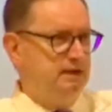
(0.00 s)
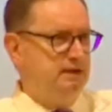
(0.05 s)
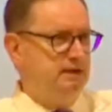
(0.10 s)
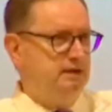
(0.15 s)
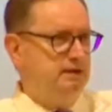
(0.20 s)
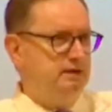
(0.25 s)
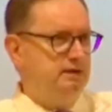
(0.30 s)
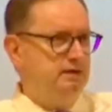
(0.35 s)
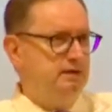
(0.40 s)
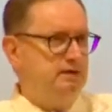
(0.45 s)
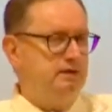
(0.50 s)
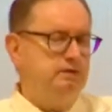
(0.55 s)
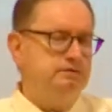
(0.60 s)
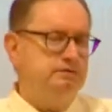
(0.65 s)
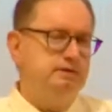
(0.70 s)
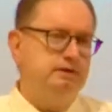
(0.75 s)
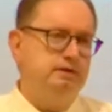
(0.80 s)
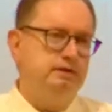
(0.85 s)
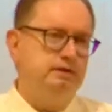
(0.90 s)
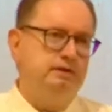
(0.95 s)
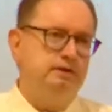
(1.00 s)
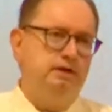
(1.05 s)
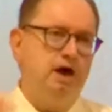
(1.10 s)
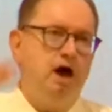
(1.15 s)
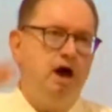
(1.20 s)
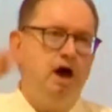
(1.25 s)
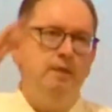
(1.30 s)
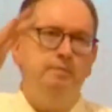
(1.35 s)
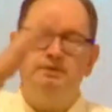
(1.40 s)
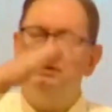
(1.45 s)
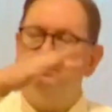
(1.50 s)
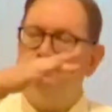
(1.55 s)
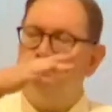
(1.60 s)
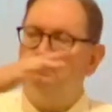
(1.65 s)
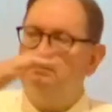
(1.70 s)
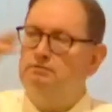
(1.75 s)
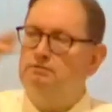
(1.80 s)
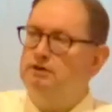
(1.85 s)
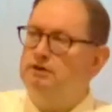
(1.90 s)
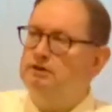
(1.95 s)
Uh, the copies
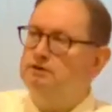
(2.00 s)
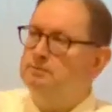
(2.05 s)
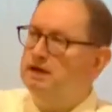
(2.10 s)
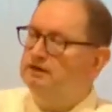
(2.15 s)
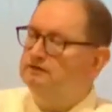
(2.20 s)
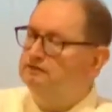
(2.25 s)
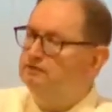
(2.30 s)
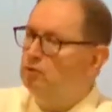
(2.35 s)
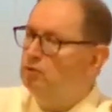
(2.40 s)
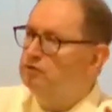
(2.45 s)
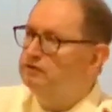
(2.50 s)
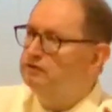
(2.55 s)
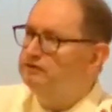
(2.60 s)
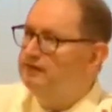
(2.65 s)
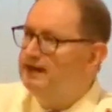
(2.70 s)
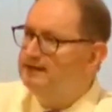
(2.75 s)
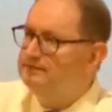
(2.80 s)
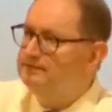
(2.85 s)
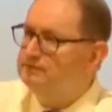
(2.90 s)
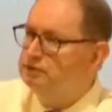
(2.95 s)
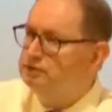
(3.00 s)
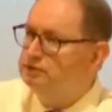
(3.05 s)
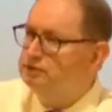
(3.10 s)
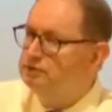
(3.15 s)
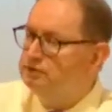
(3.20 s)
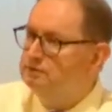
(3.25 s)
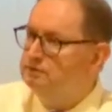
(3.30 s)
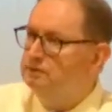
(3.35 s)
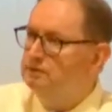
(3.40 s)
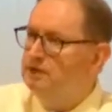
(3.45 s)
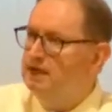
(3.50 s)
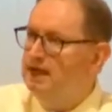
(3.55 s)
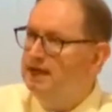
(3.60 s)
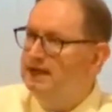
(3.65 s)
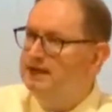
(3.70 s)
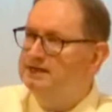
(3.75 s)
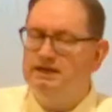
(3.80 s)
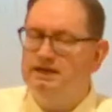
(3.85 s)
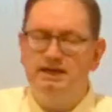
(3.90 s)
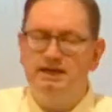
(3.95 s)
would run about four or 500
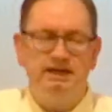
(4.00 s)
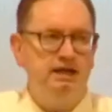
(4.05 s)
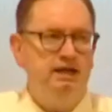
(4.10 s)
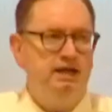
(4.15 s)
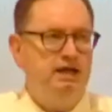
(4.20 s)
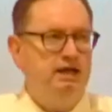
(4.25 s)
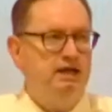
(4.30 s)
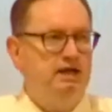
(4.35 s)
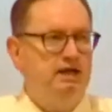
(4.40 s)
AD.